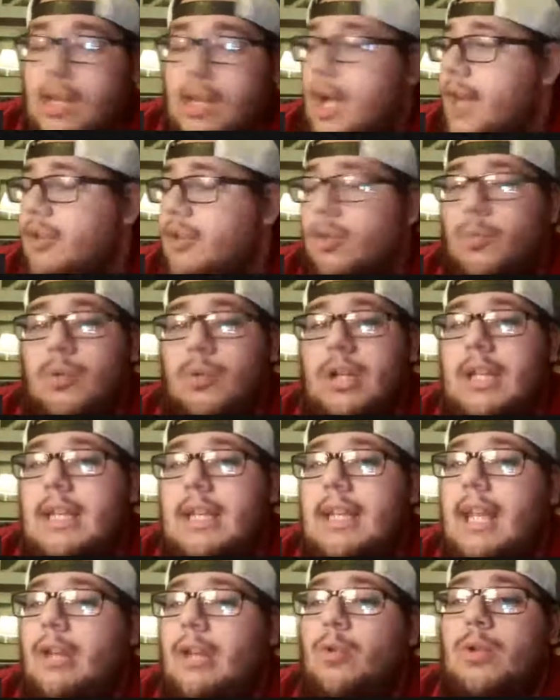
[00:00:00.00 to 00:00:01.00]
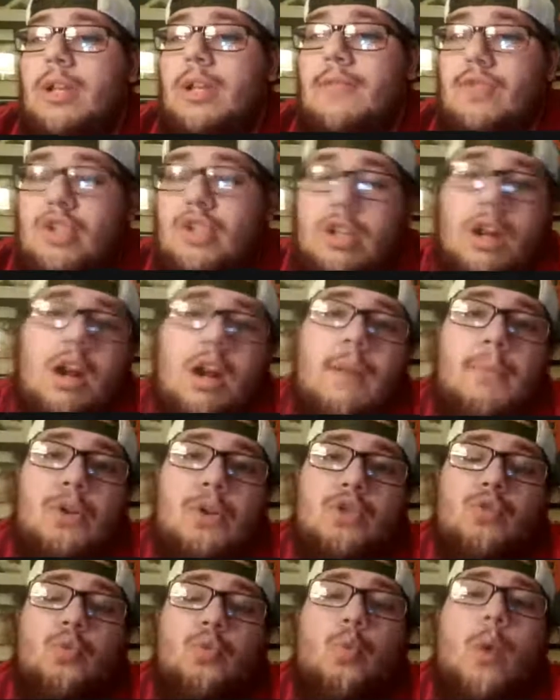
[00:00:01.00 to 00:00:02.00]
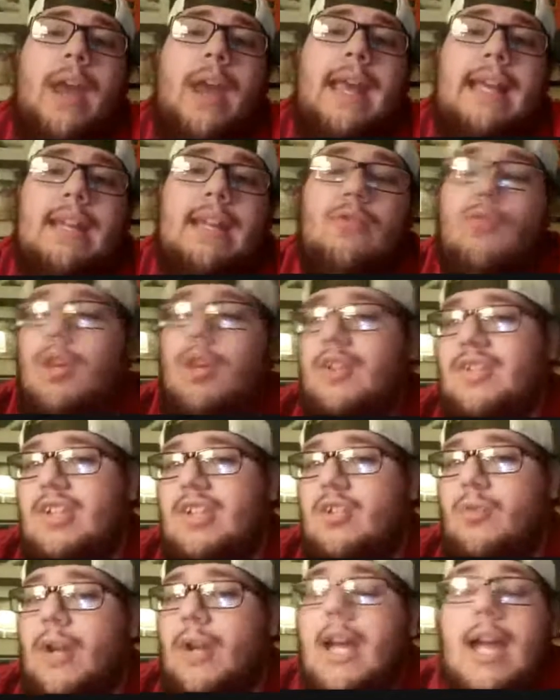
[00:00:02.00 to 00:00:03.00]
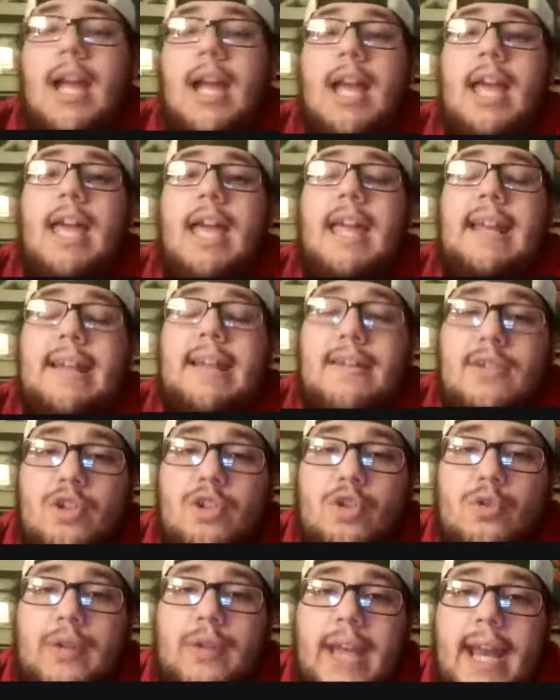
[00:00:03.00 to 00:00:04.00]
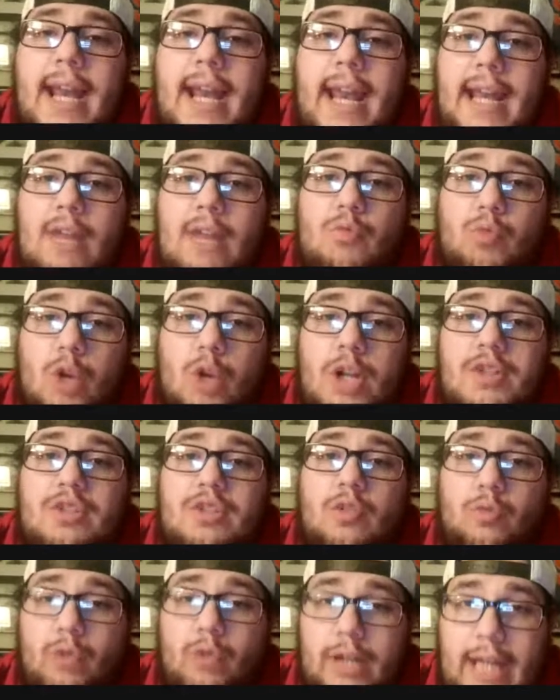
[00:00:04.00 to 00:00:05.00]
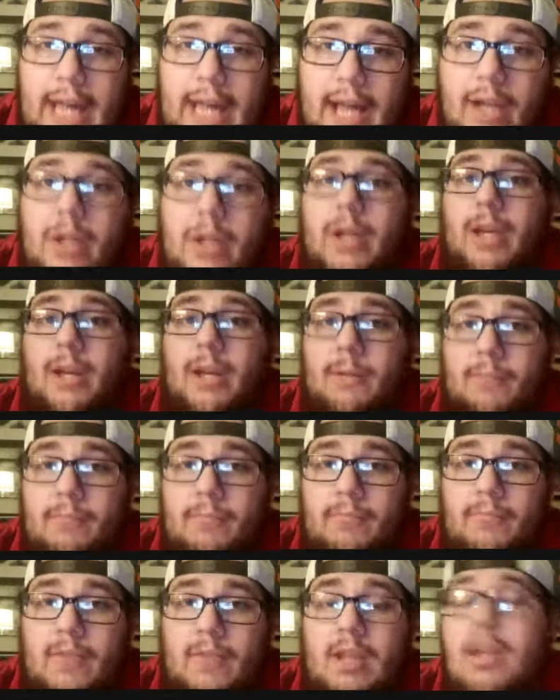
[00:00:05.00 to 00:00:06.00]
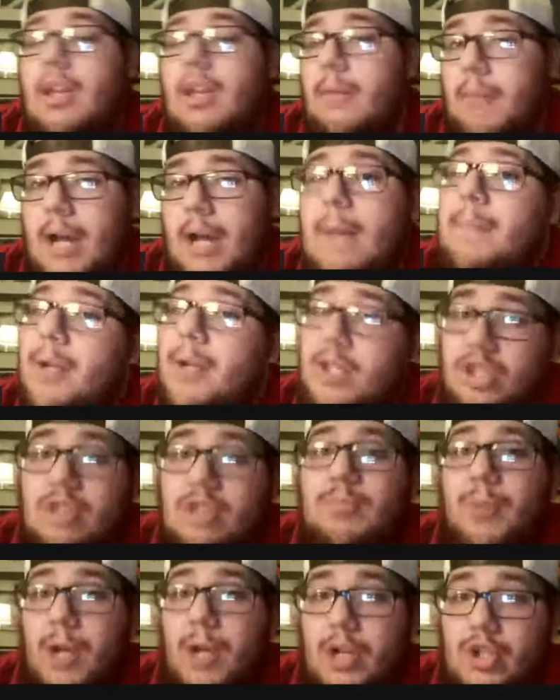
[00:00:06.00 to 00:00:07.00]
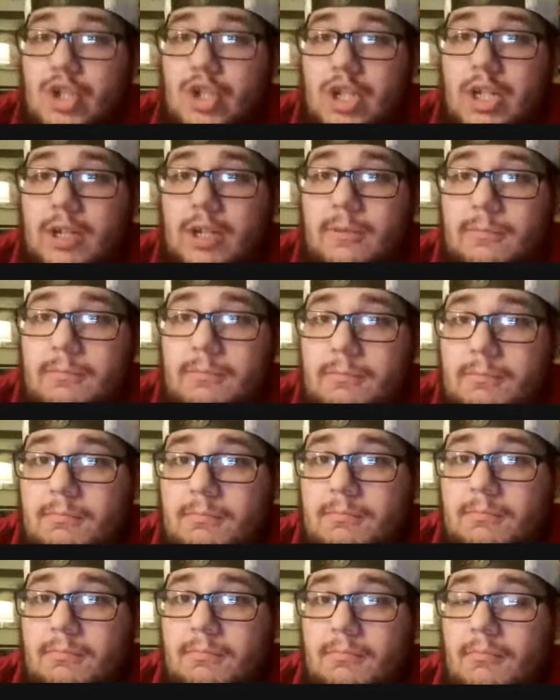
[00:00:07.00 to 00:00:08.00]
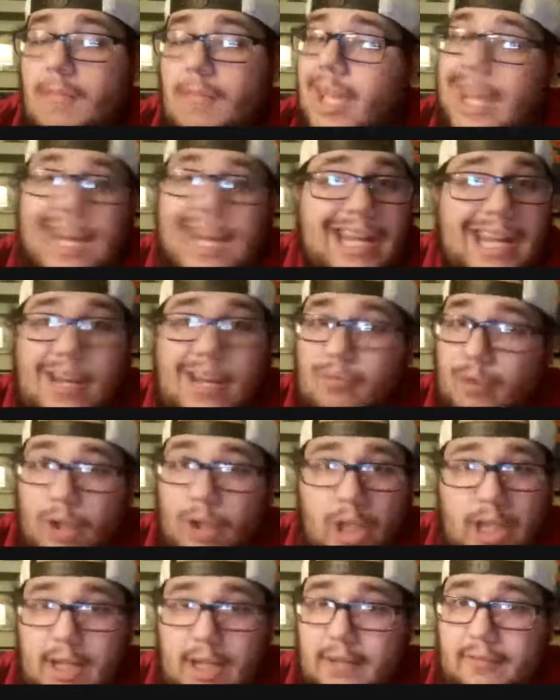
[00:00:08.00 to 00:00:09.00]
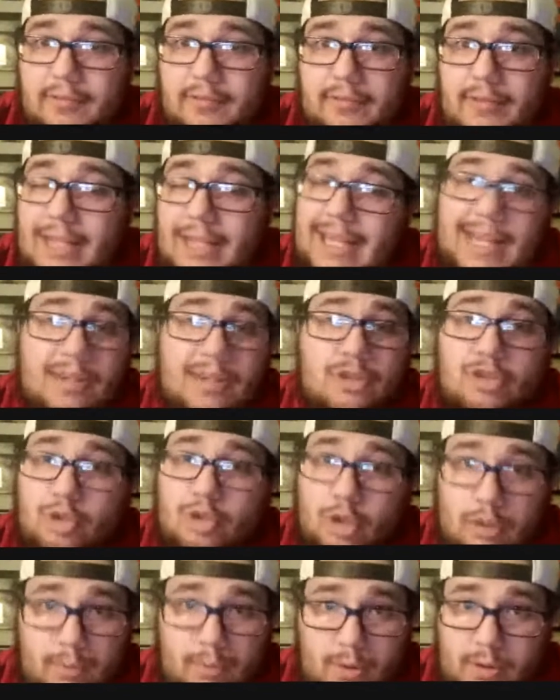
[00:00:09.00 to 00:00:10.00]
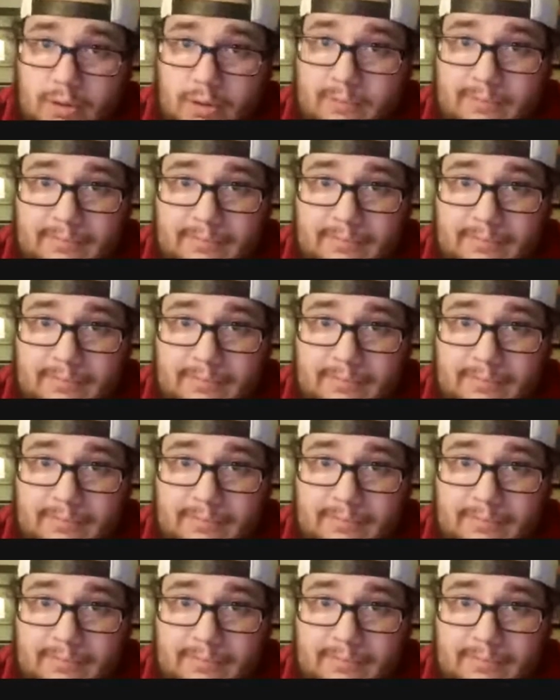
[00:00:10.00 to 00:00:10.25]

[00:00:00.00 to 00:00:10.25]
I don't give a shit how much weighted runs he created. He didn't create any runs in reality. It might be on a spreadsheet. It ain't in real life. It ain't no scoreboard.